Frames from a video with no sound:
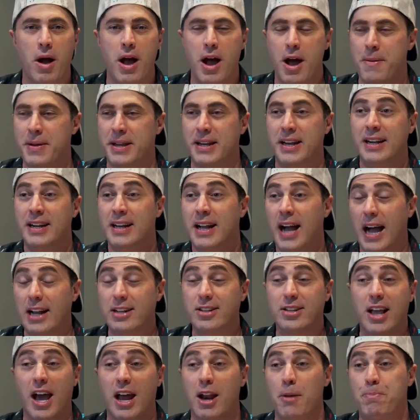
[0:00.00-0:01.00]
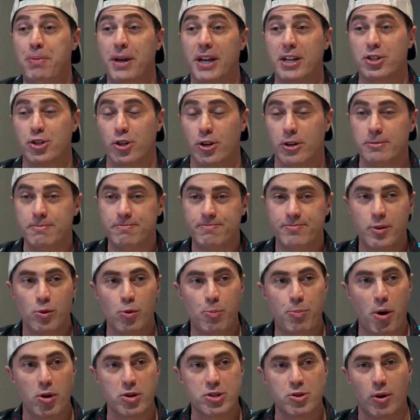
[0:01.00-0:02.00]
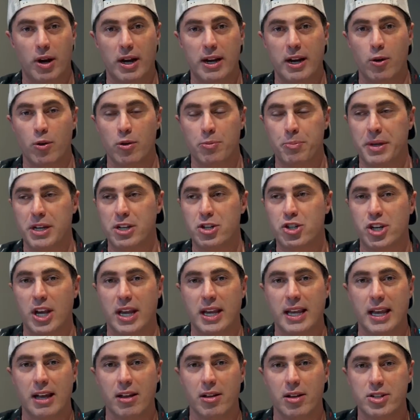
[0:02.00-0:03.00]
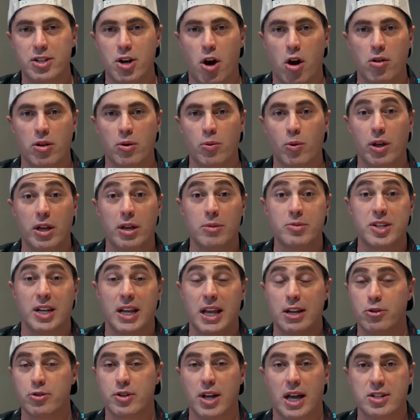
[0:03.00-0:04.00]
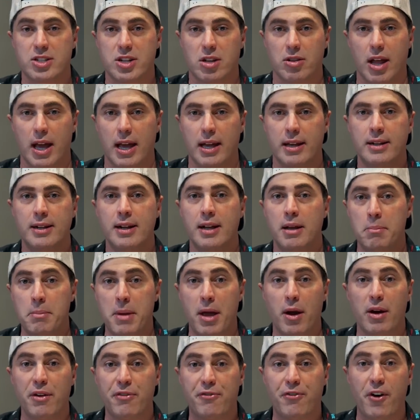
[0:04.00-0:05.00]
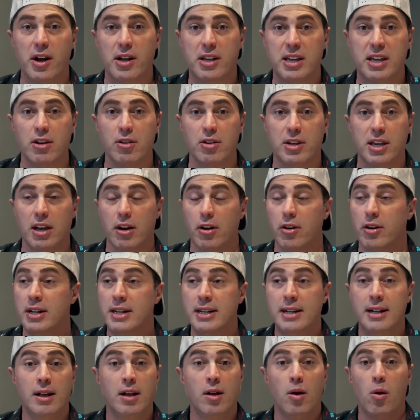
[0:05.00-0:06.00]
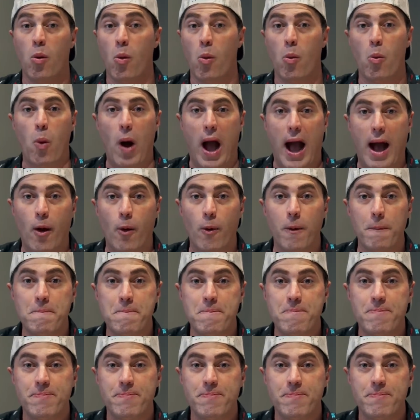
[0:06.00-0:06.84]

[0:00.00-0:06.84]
I mean, I got a picture. We'll post it right here with me, Shane Gillis, Harlan Williams, and Andrew Dice Clay. Marry, fuck, kill, kill. Wow.